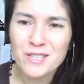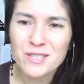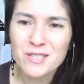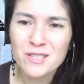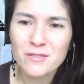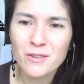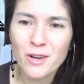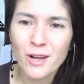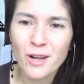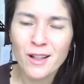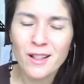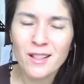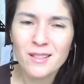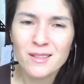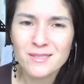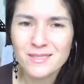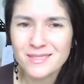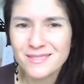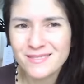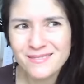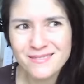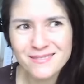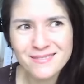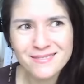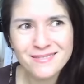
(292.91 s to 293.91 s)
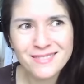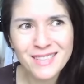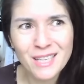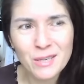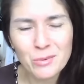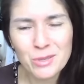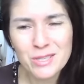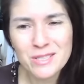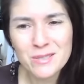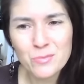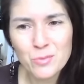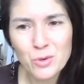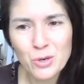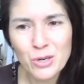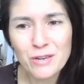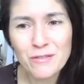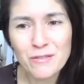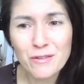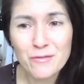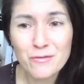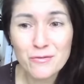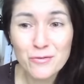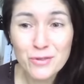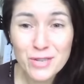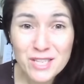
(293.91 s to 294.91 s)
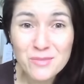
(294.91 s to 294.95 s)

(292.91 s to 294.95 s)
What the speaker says: first of all, I was more of